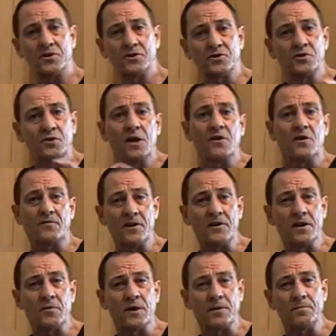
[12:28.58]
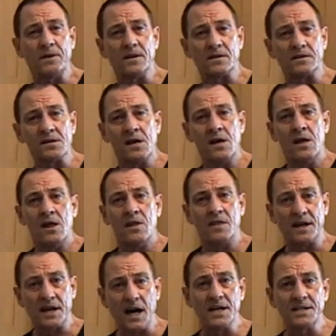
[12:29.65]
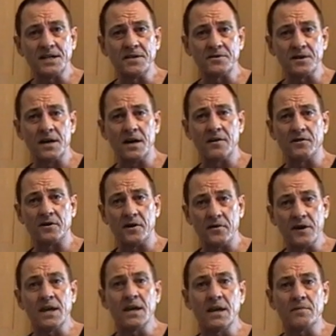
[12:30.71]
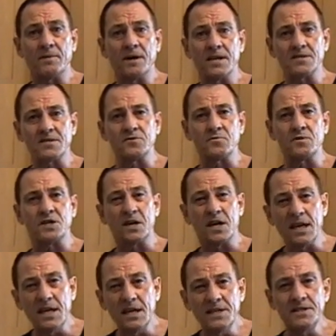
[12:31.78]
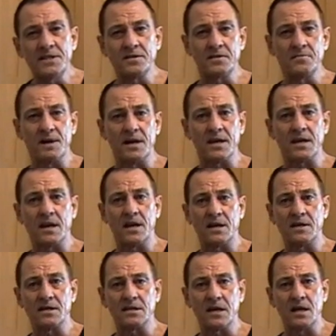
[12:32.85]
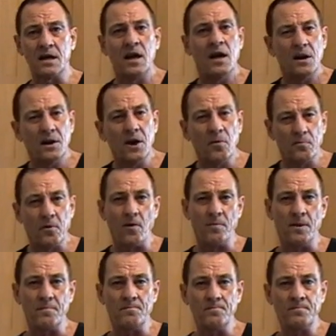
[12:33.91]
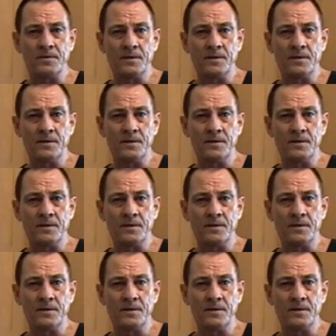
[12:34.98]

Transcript: you 2 other very quick meals that I tend to have on a regular basis, which are easy to make and no problem.